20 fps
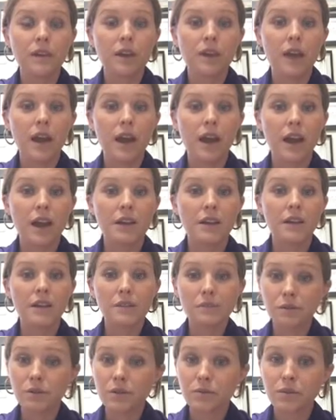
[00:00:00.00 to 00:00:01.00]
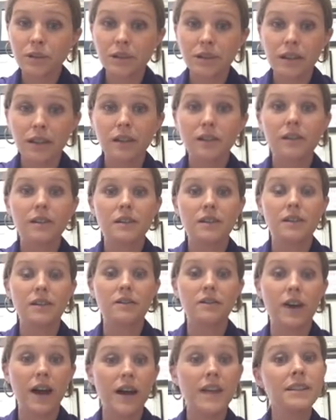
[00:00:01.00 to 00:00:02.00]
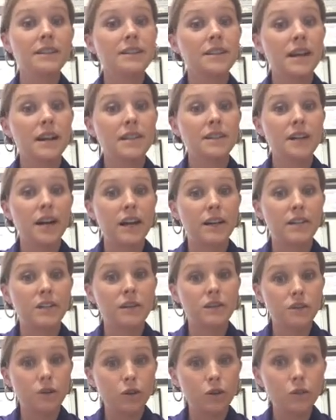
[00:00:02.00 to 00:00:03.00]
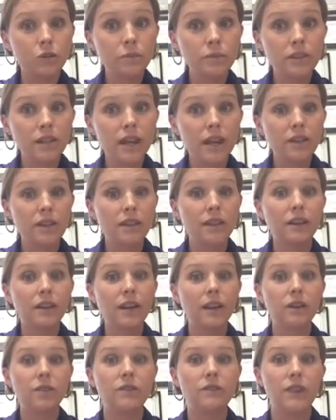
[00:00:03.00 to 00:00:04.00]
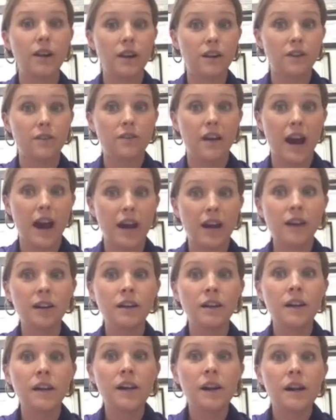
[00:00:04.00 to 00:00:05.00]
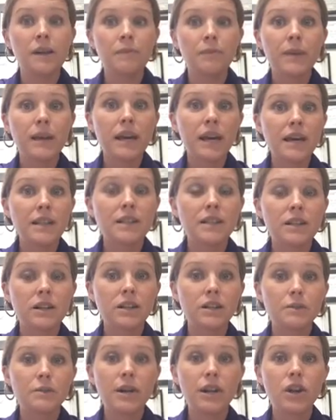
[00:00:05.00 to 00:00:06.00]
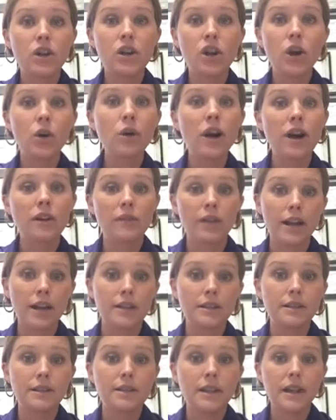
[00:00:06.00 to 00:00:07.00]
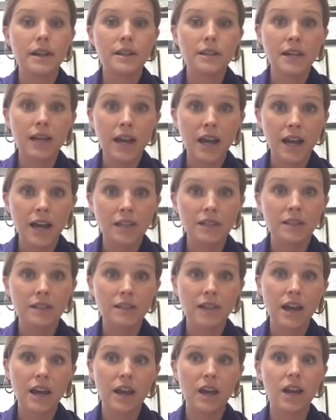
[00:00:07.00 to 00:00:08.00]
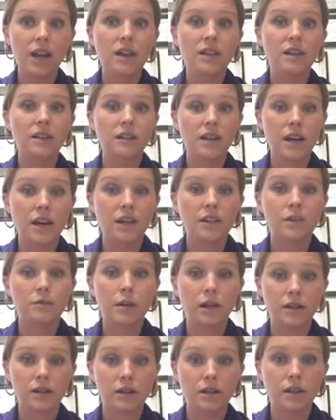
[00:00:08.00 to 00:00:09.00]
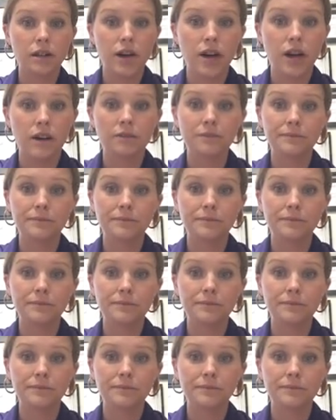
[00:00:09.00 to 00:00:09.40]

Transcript: And this was ridiculous advice, as I assumed and then later verified, because there's been no evidence that ticks carry the tetanus bacteria.